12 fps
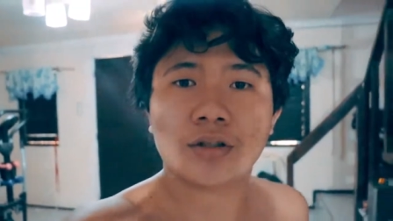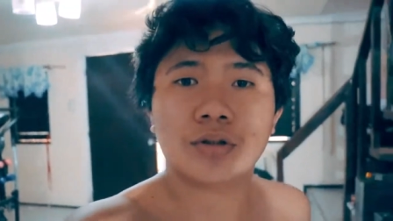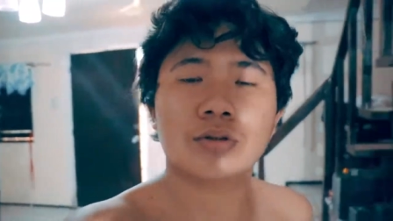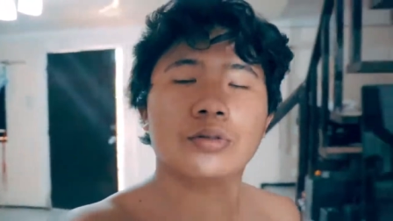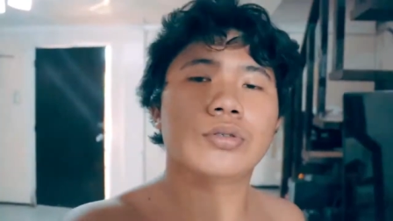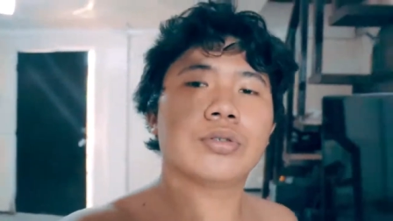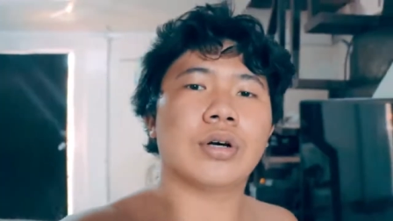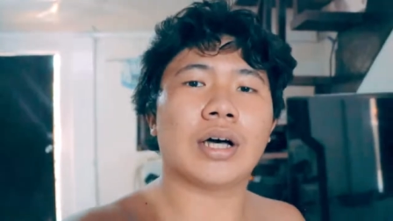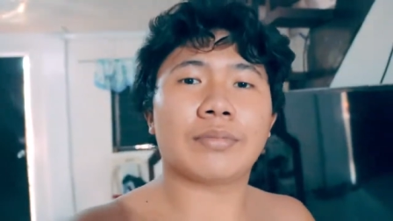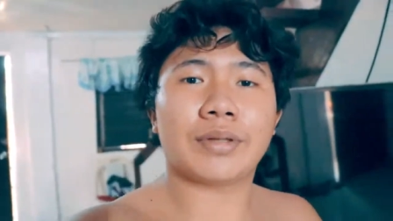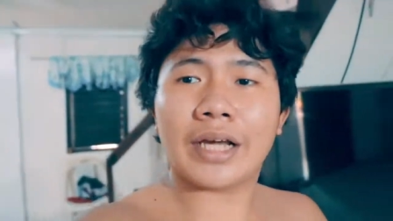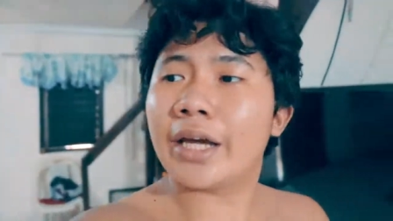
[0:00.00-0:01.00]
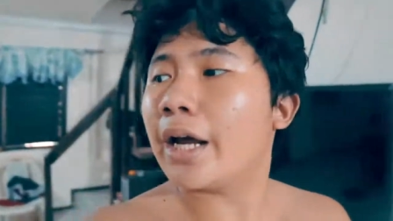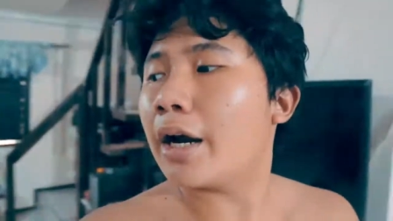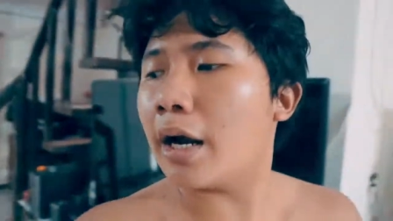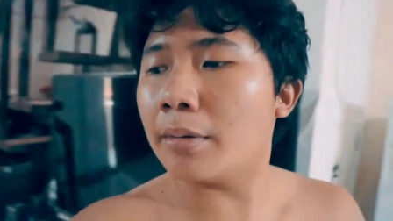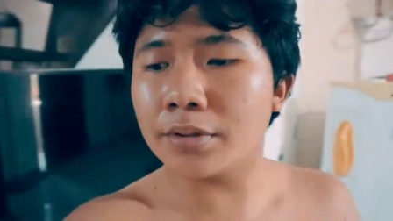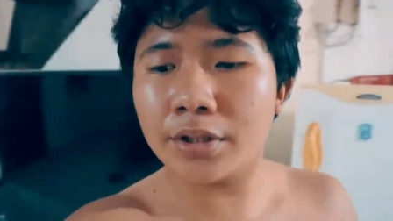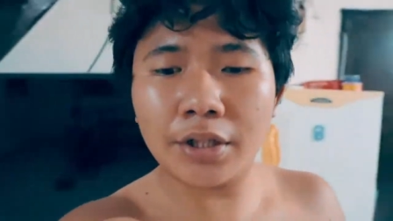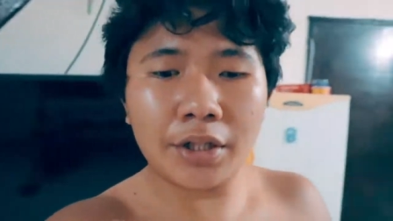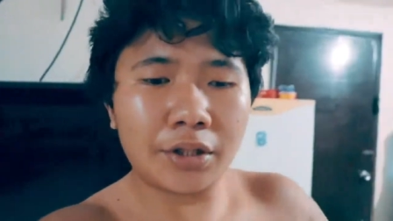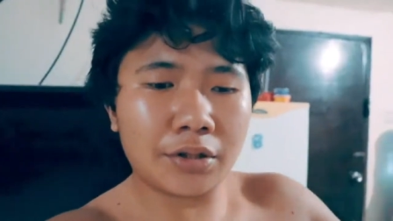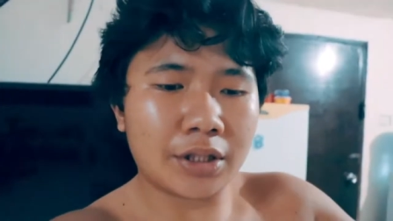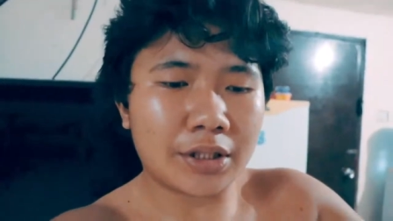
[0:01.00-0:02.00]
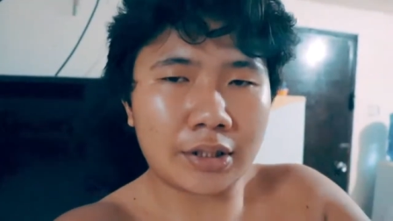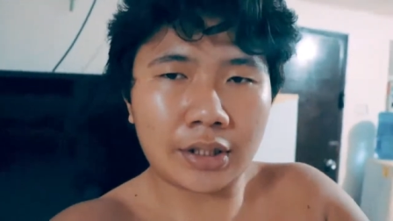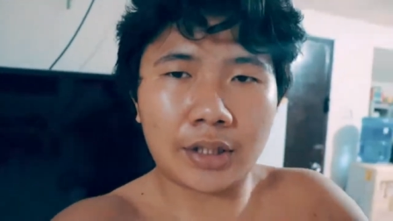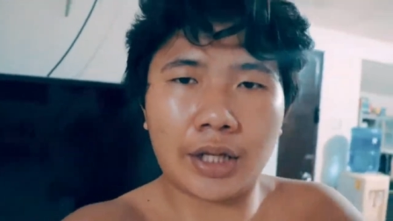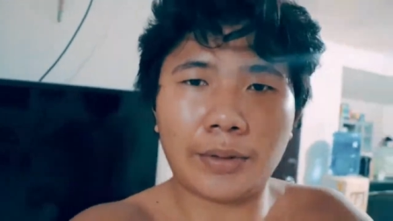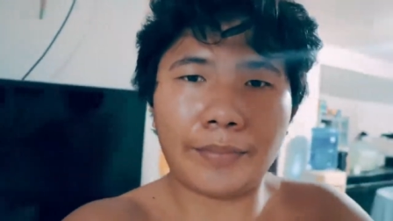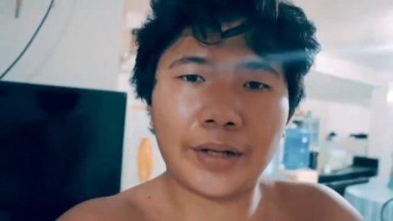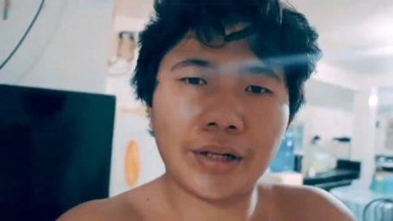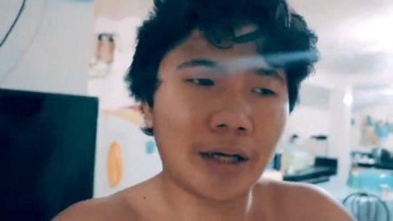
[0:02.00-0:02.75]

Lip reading: to take care of hamster. You just need a bin